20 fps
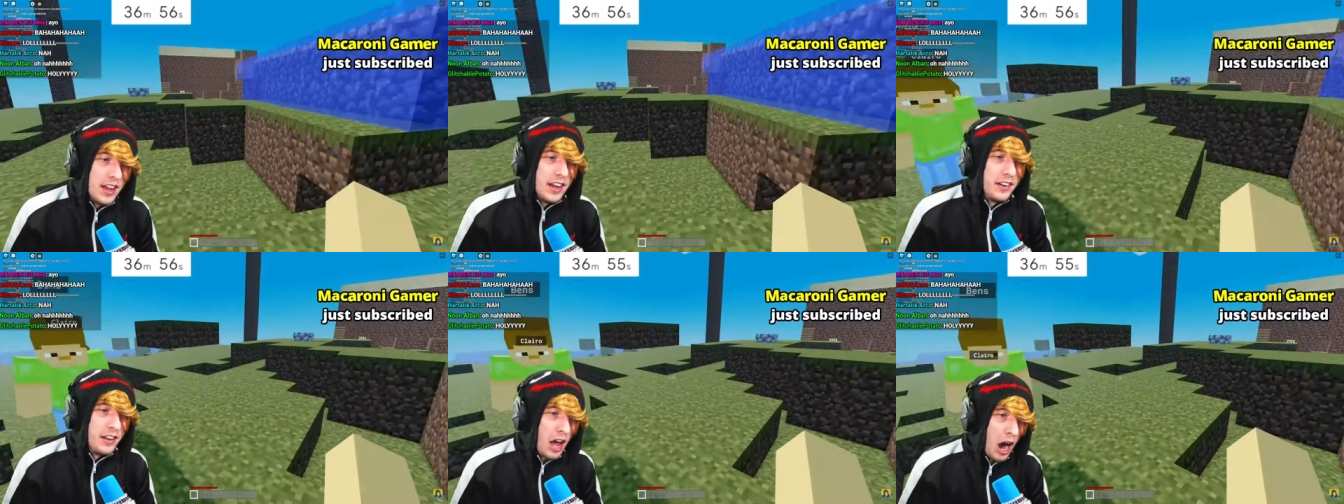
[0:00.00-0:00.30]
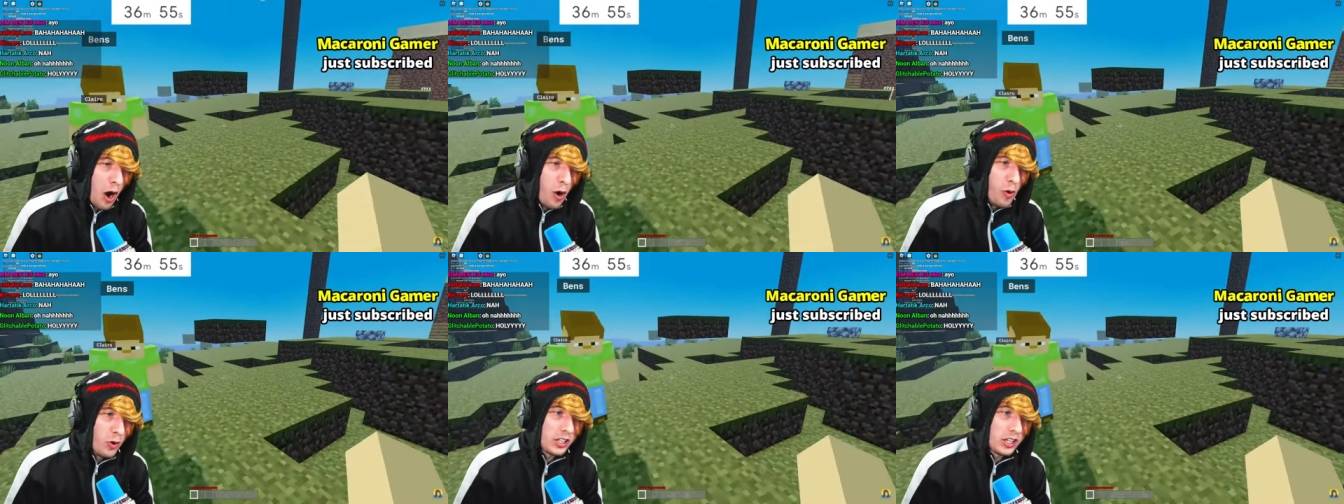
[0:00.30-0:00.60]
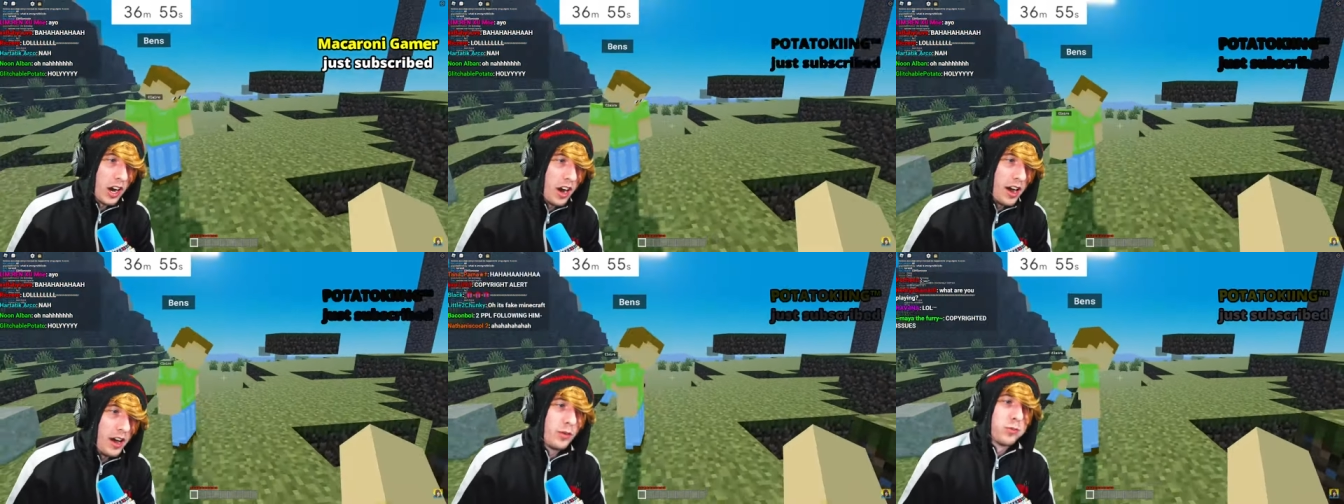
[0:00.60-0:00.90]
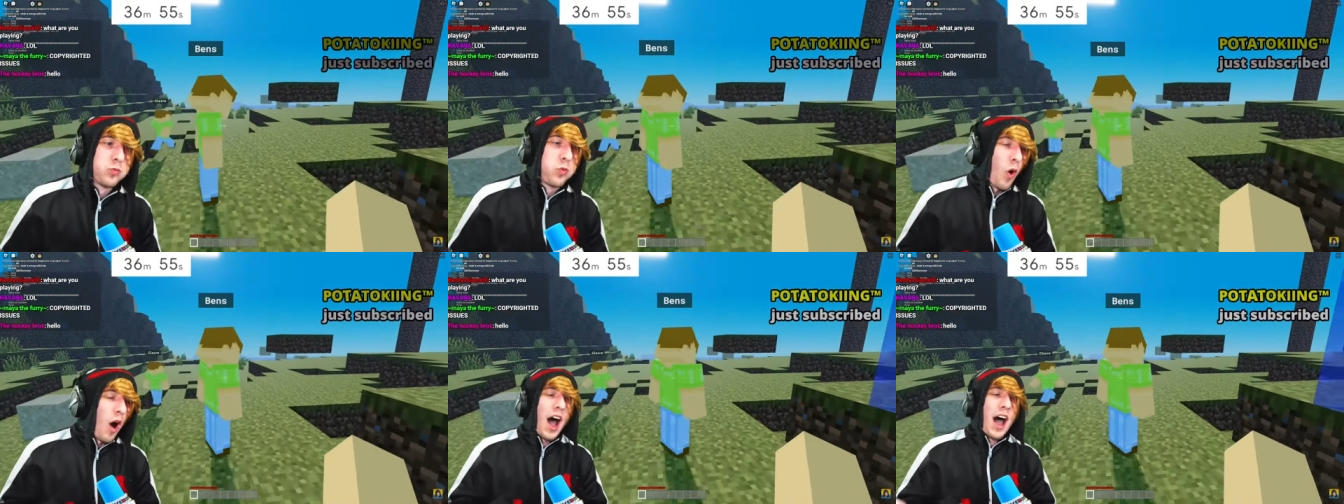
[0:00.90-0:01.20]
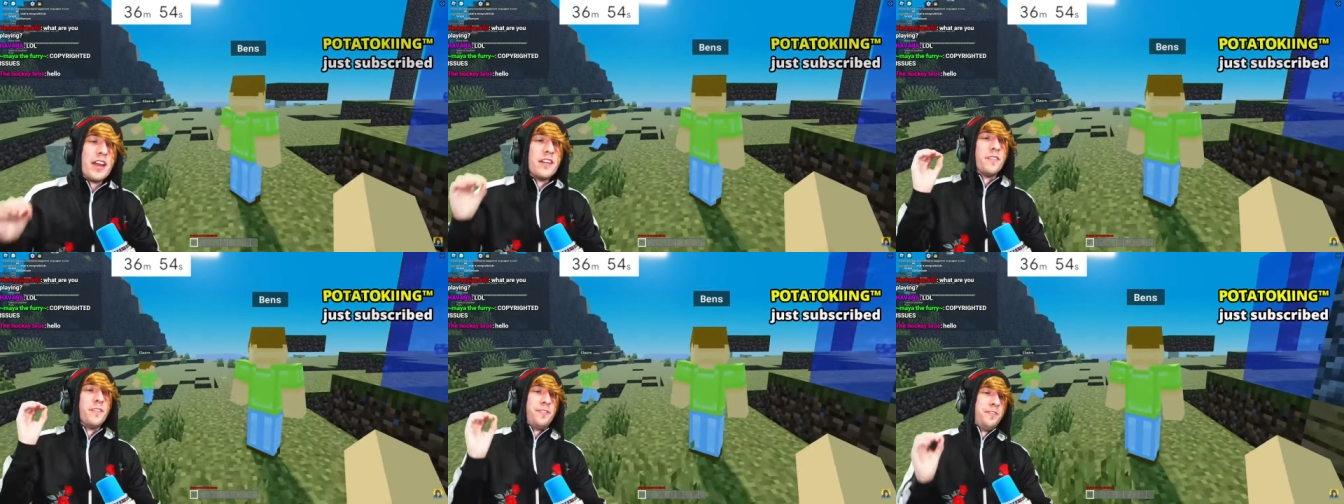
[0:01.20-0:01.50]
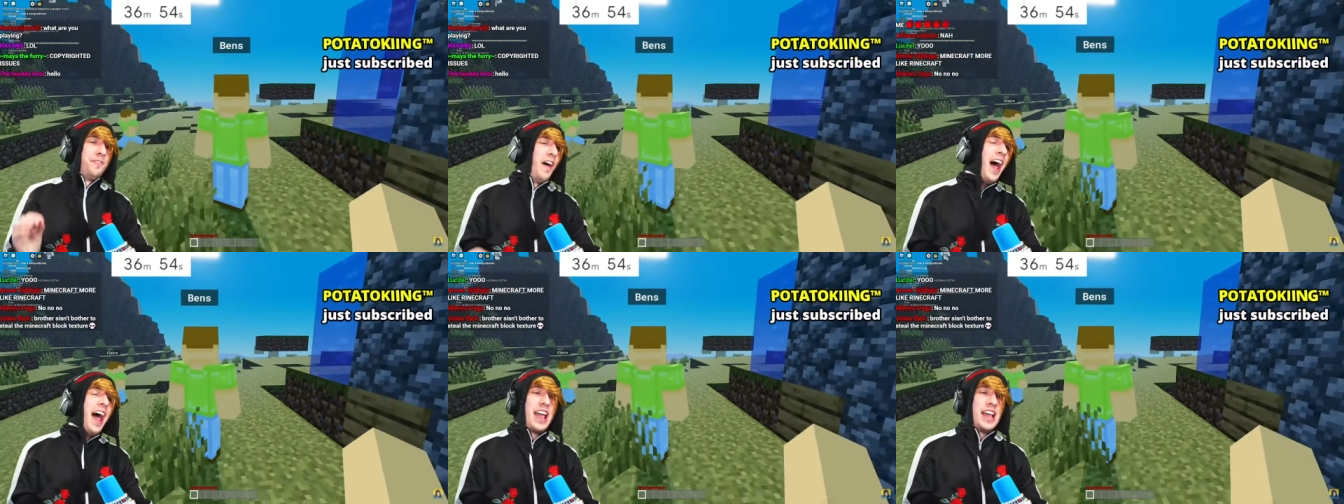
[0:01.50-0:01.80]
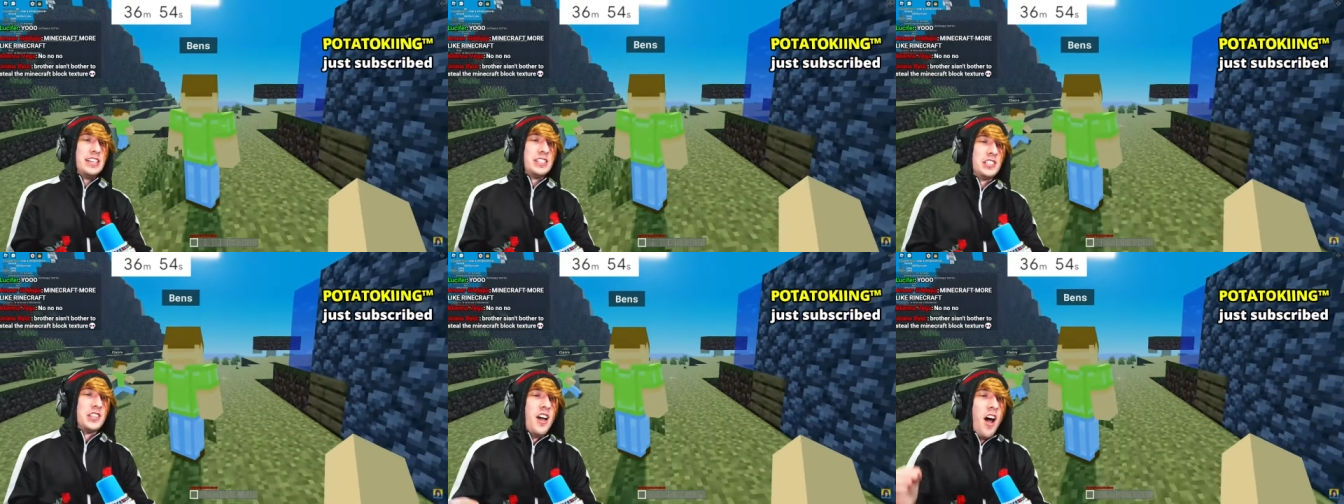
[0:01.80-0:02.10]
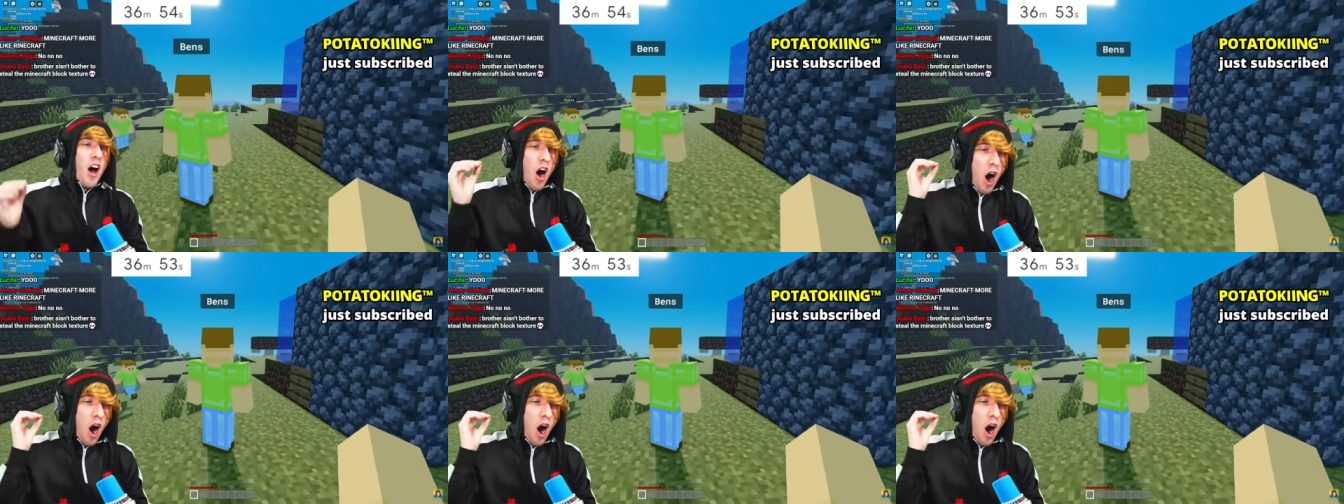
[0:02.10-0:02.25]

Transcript: no good, rotten face